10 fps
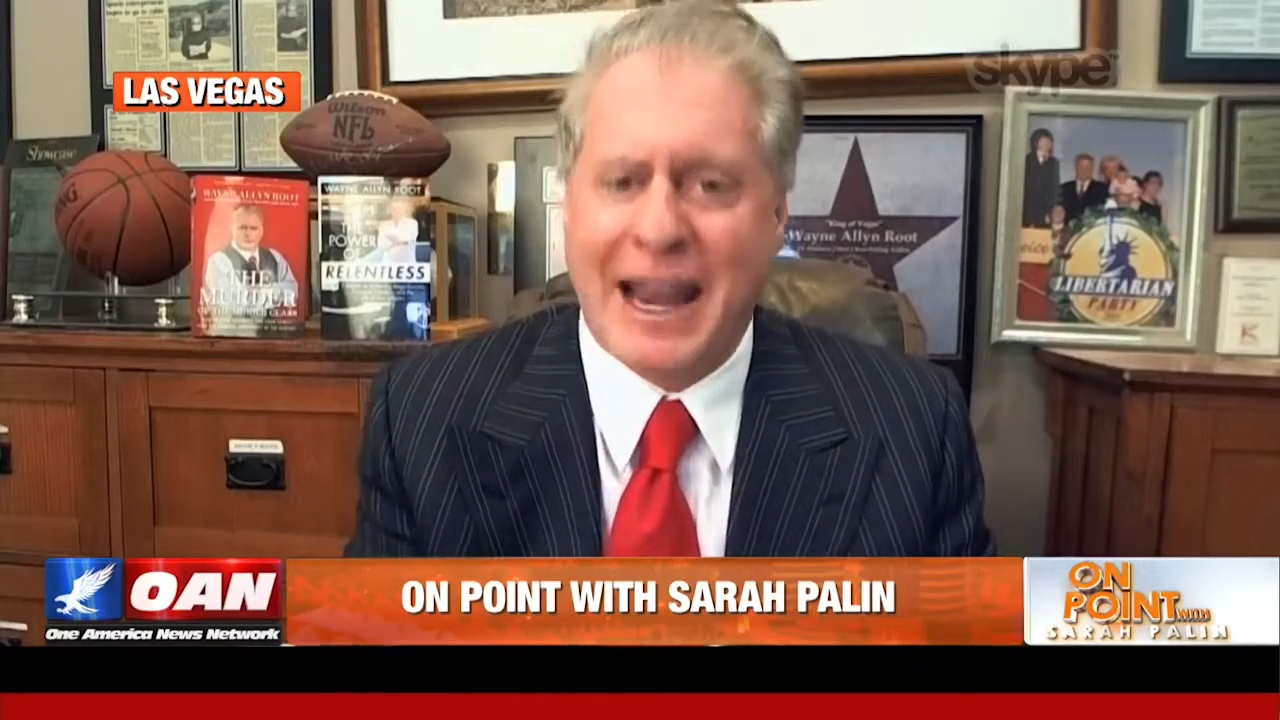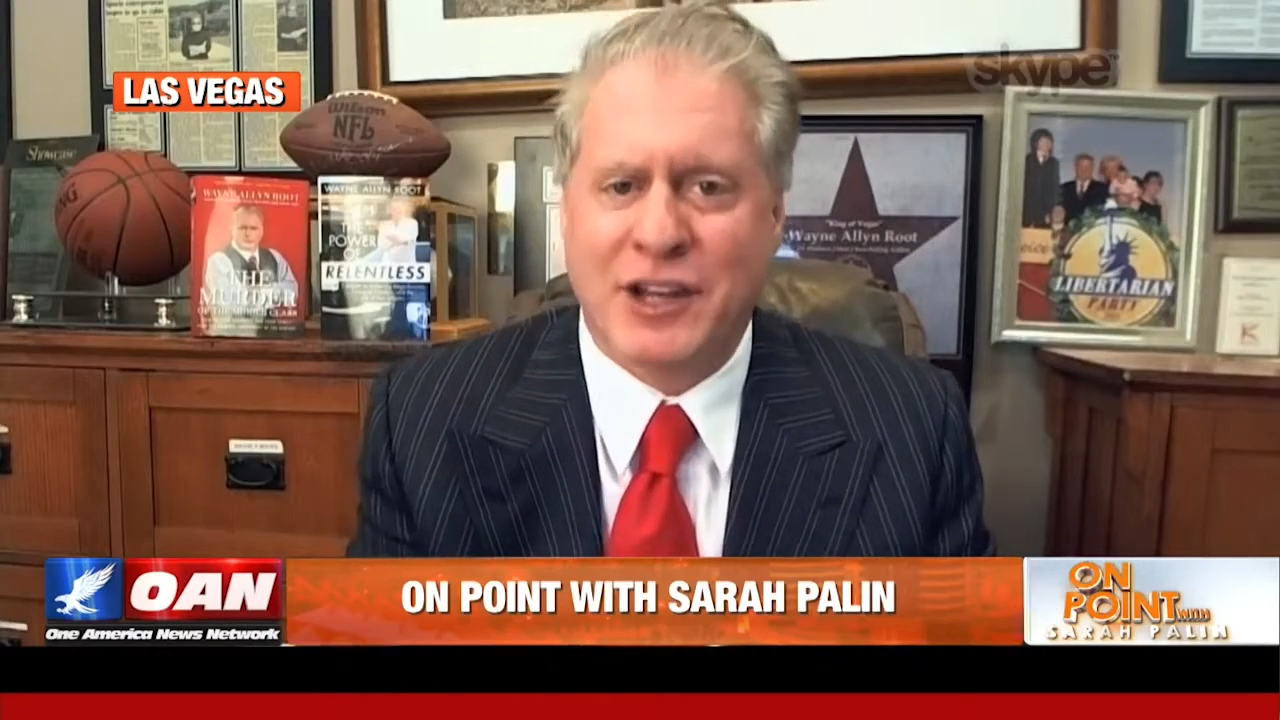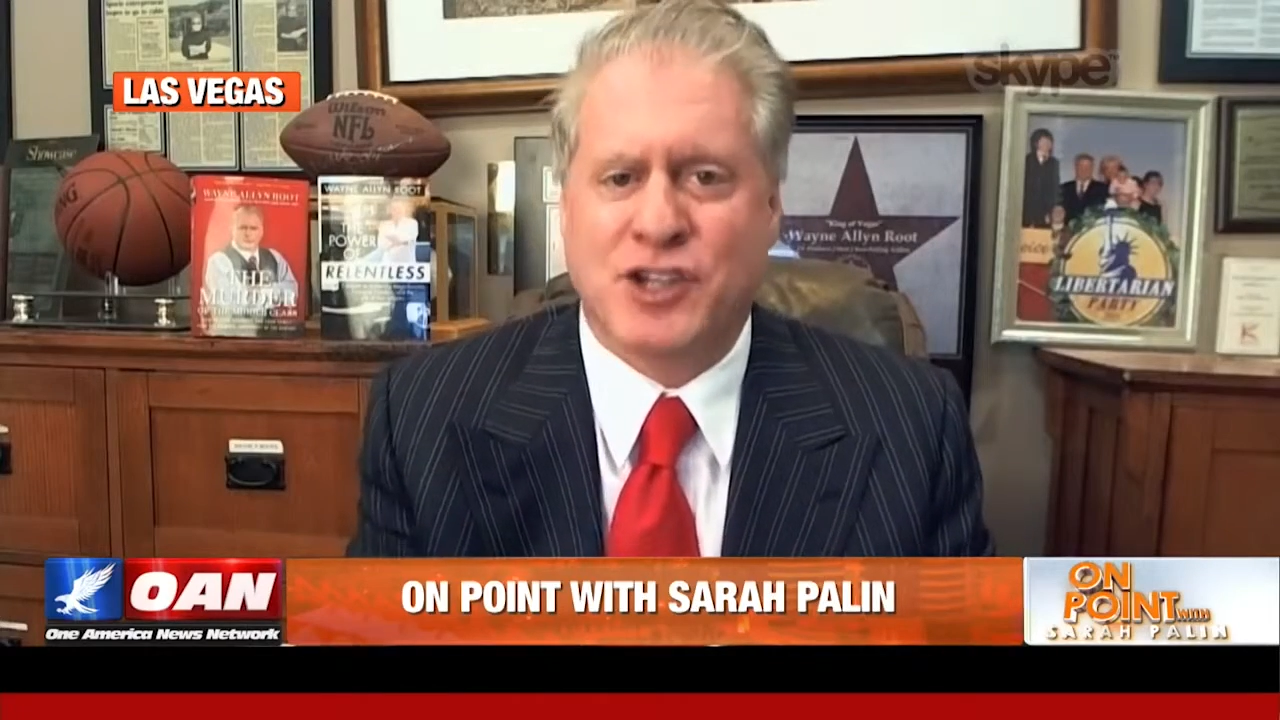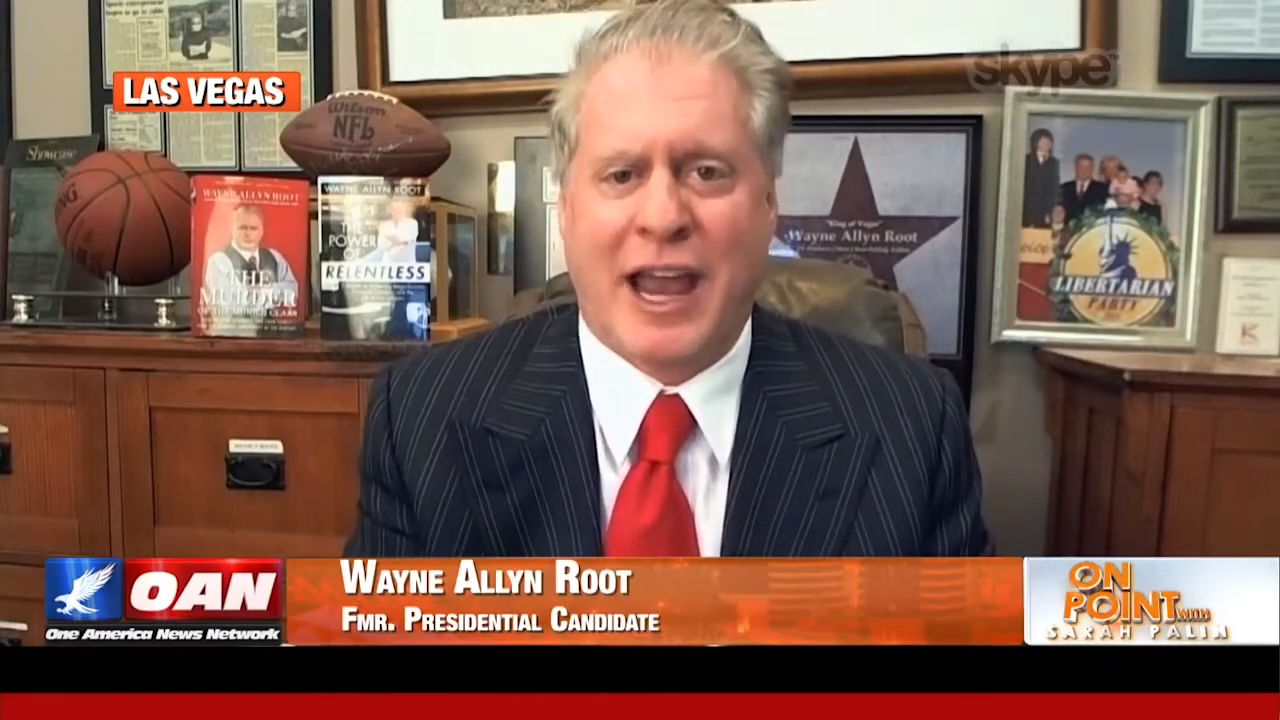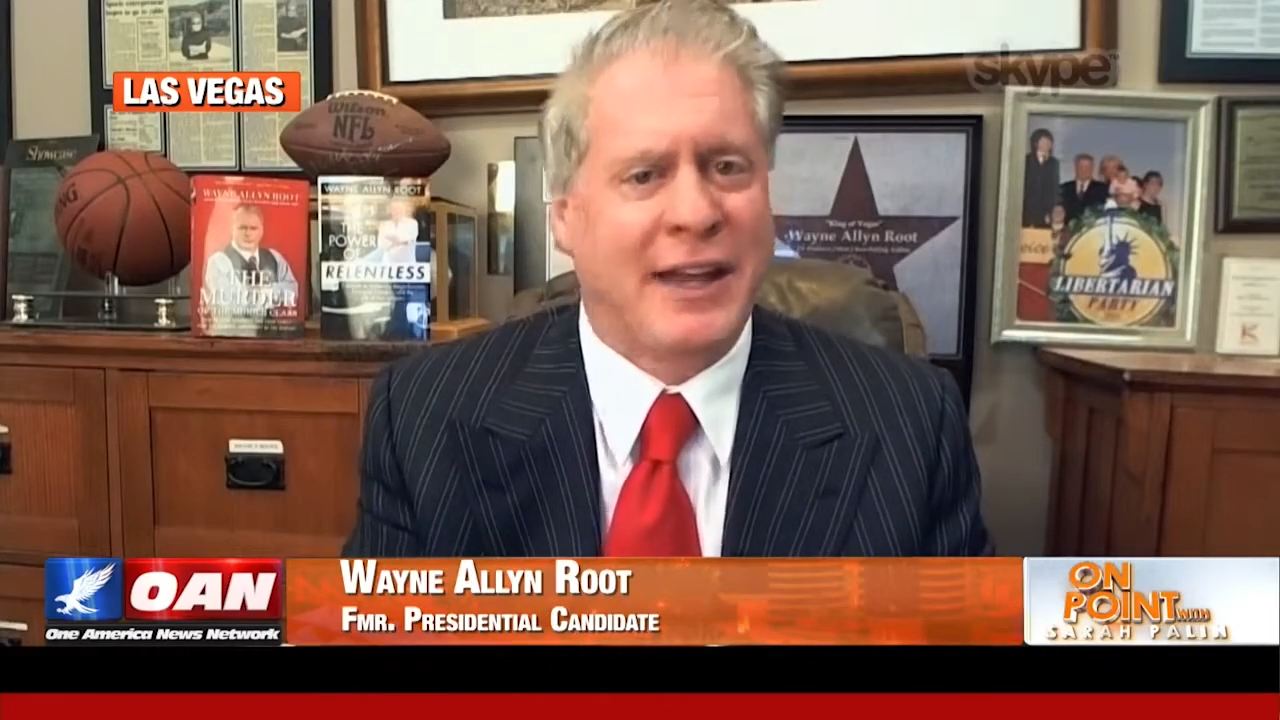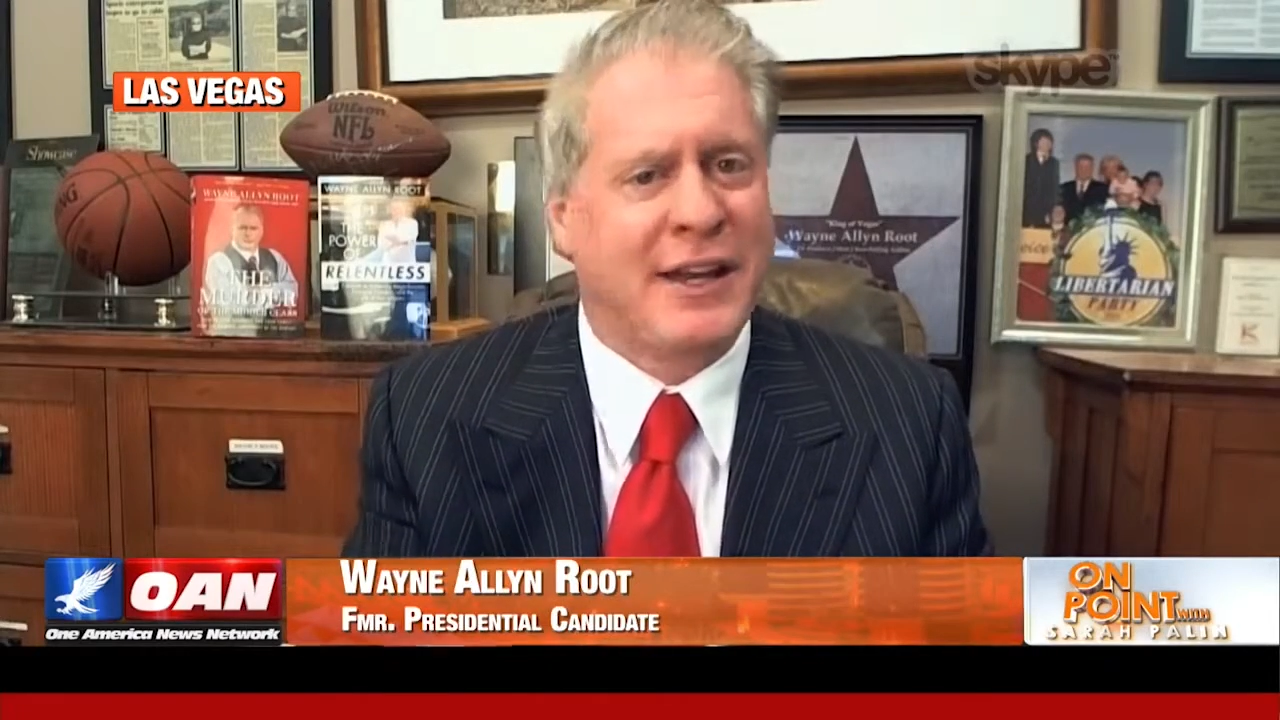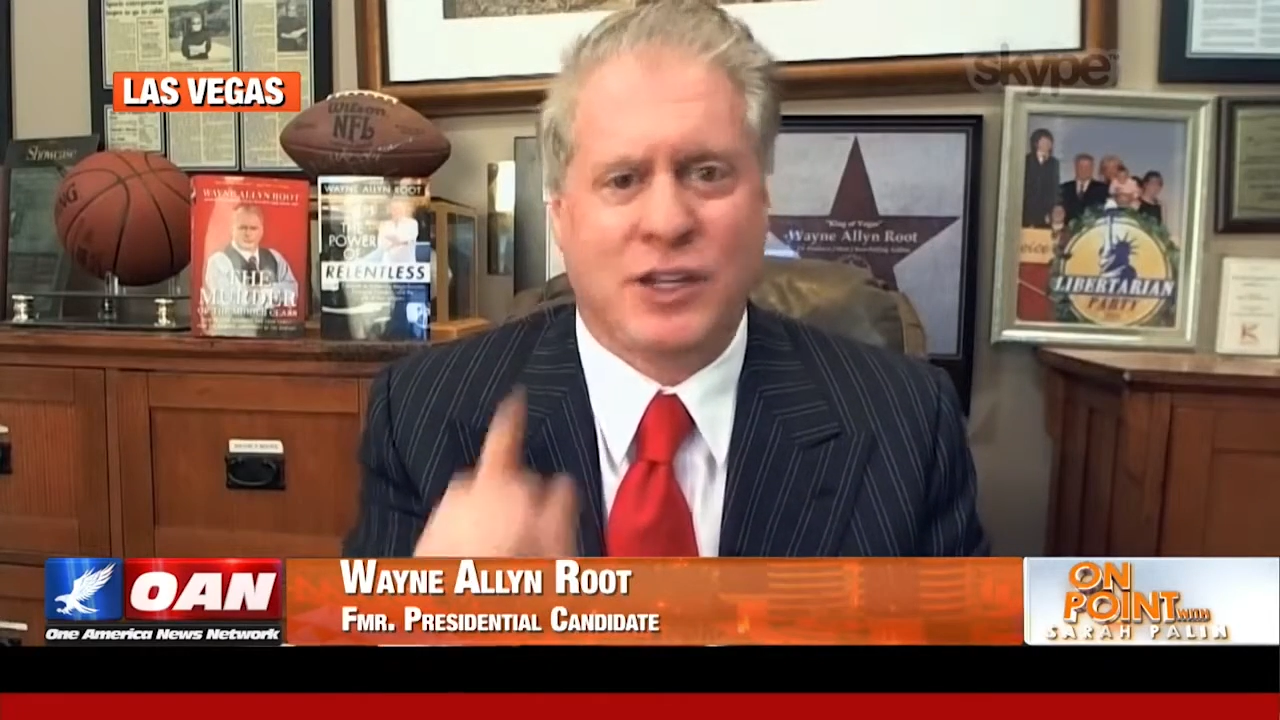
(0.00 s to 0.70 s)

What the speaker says: agenda.